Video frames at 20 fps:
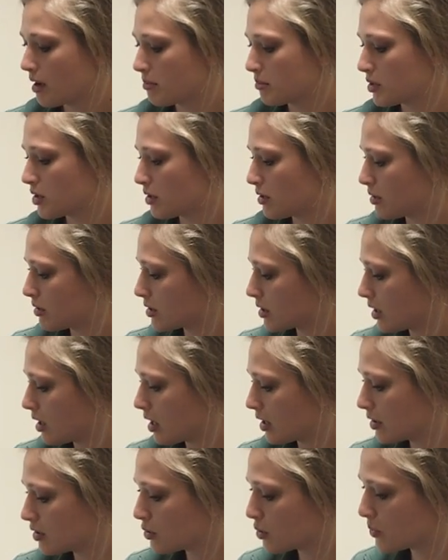So there's a
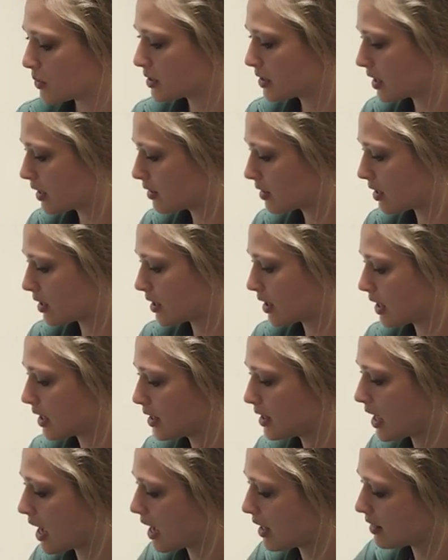lot of toys out there like
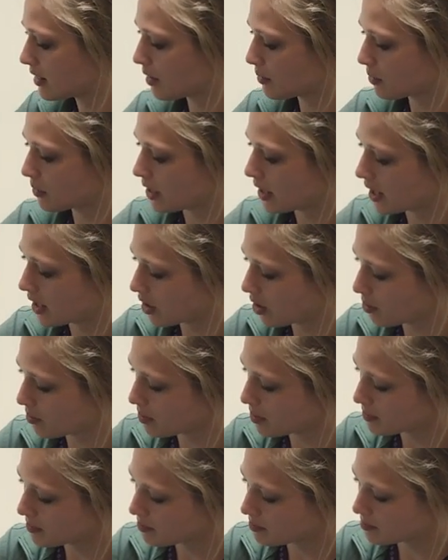that that will
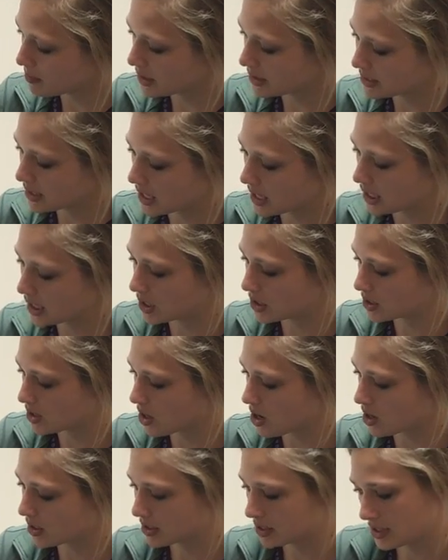help maintain your
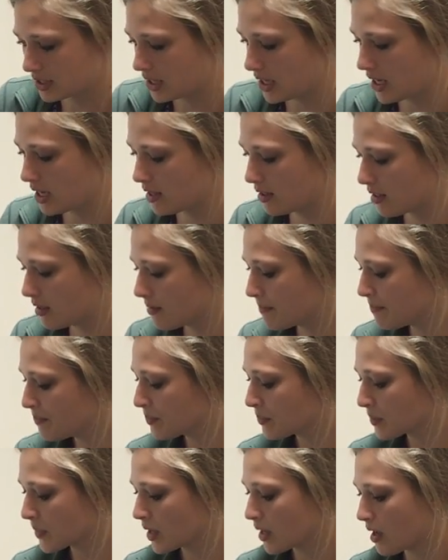dog's teeth.
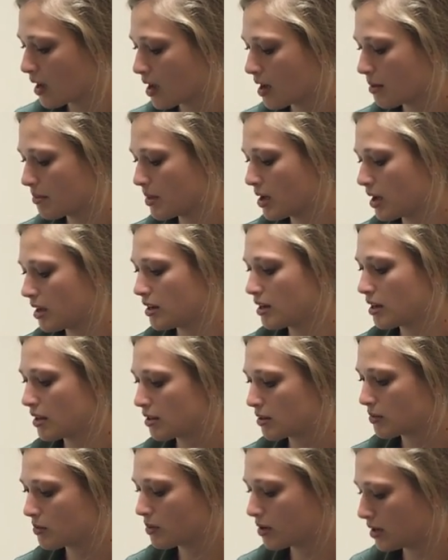
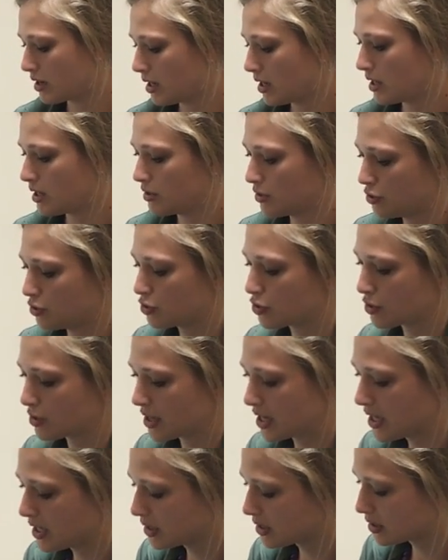Another one is
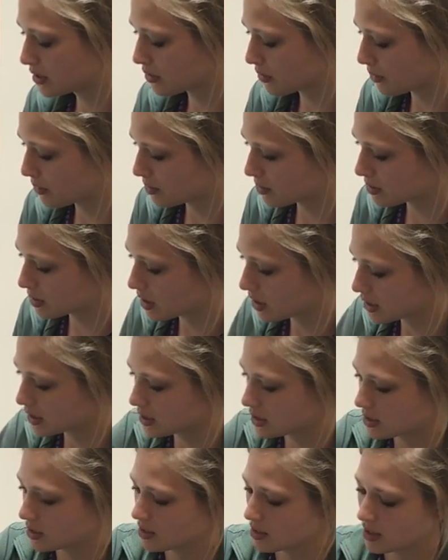treats. So there's
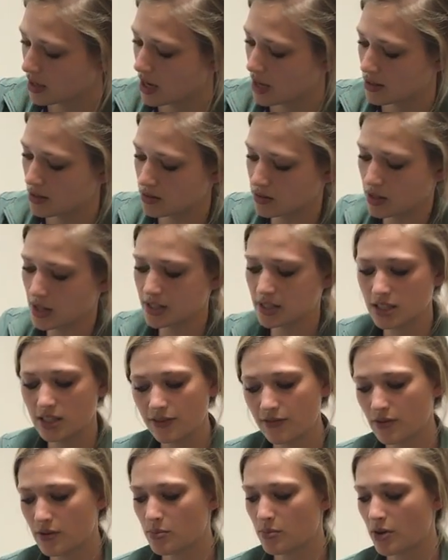lots of
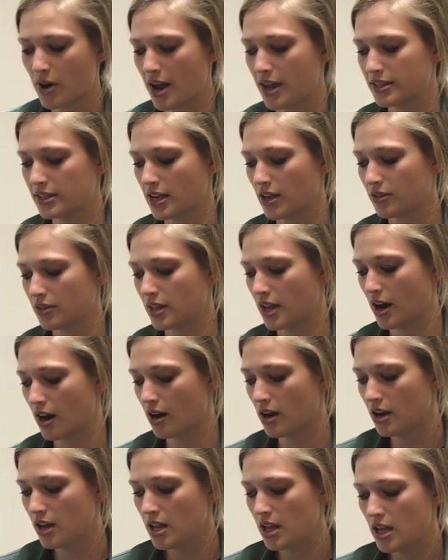different brands out
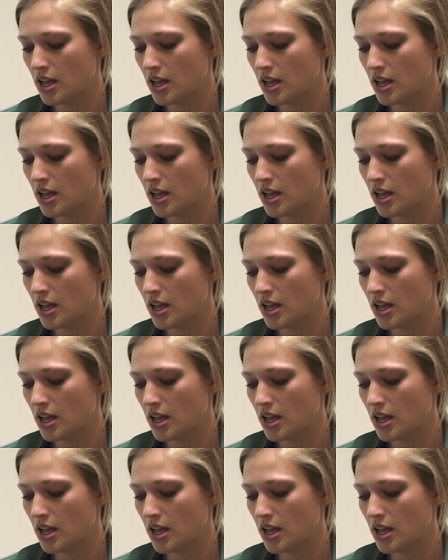there.